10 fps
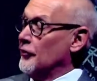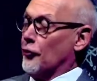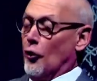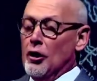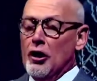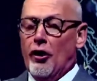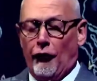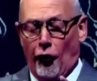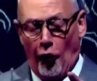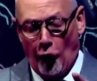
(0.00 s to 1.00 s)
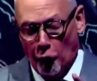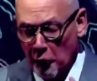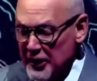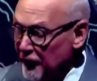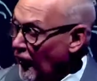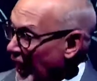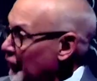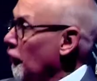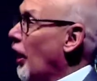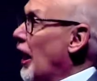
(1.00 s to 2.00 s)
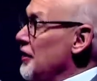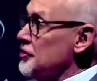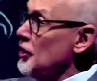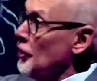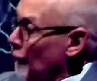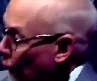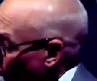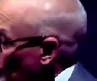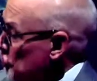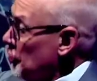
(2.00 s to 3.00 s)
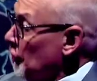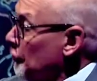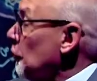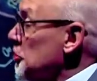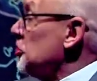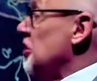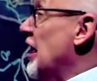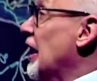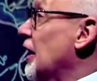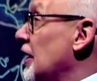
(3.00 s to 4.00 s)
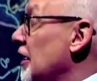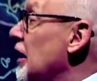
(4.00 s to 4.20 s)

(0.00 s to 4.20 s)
for, for a revitalized version of Christianity,